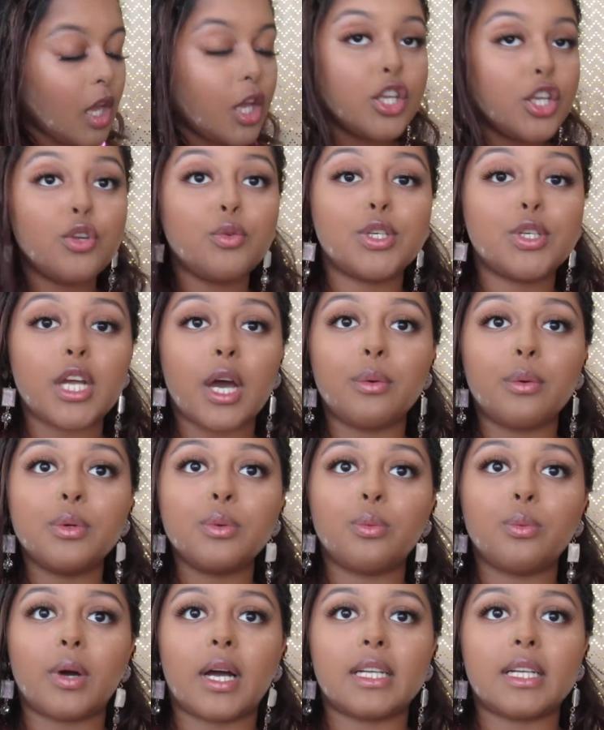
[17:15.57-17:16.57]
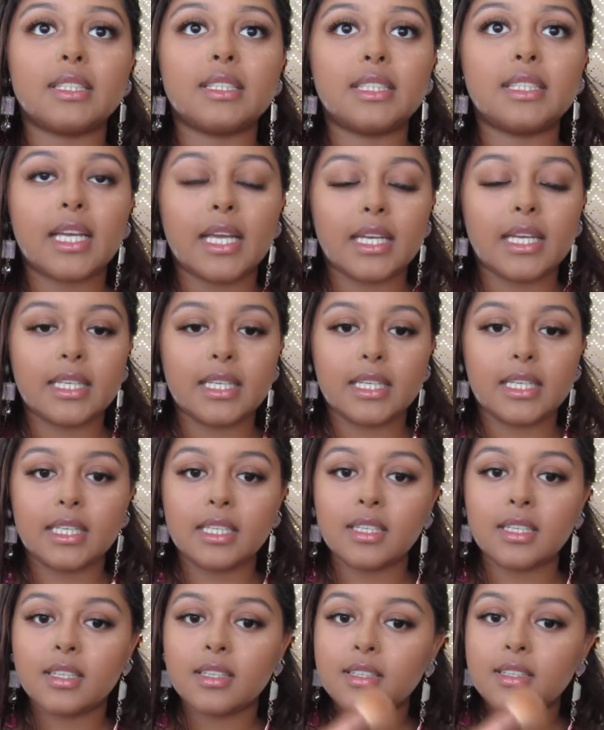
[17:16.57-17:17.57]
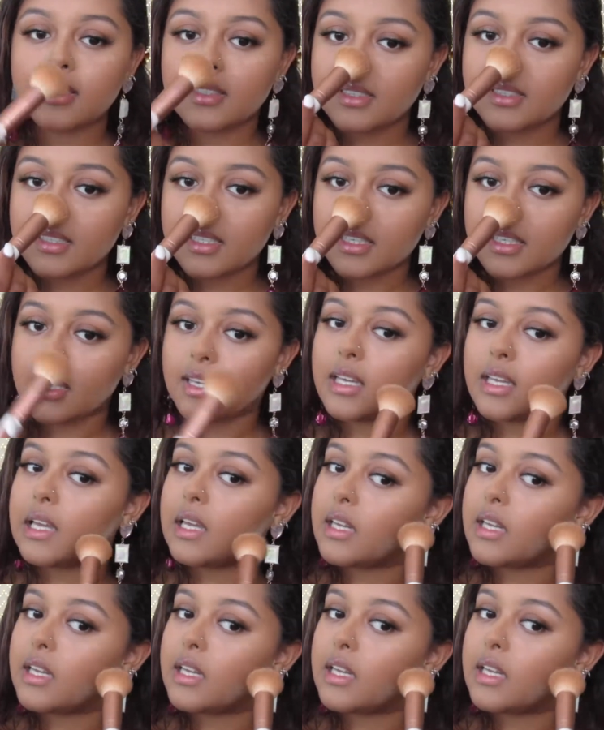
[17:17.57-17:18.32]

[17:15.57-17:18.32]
You don't want any sticky